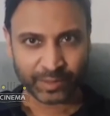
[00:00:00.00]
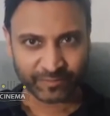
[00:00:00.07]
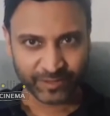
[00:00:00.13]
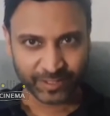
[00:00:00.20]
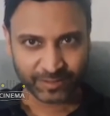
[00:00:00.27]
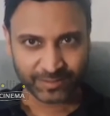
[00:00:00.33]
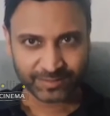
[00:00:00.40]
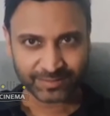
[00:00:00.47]

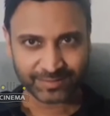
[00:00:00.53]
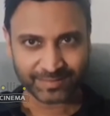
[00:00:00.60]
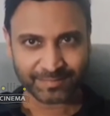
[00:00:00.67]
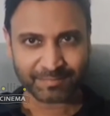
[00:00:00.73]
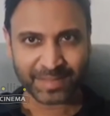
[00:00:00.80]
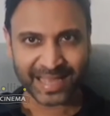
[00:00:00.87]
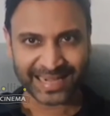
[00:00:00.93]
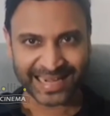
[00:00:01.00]
However,
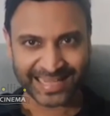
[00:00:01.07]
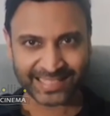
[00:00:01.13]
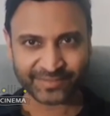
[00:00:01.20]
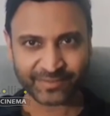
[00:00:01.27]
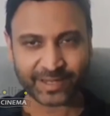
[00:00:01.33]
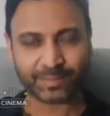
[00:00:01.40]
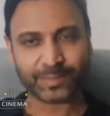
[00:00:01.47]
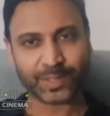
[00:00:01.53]
my
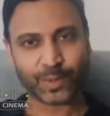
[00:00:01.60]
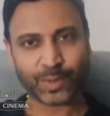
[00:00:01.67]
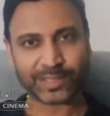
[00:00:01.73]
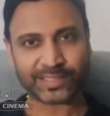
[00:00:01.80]
next film